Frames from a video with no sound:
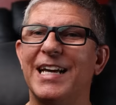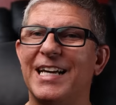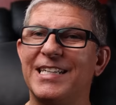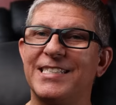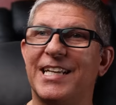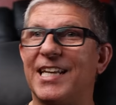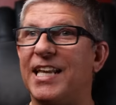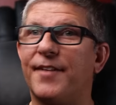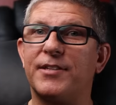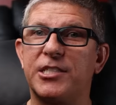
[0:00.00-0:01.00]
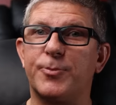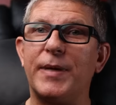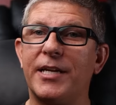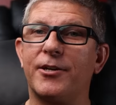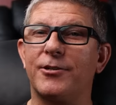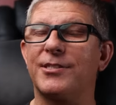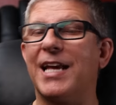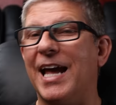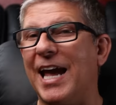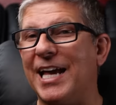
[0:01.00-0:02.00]
is the 11 speakers
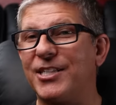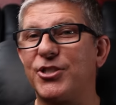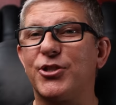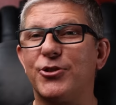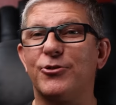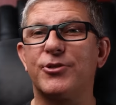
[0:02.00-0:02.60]
and 2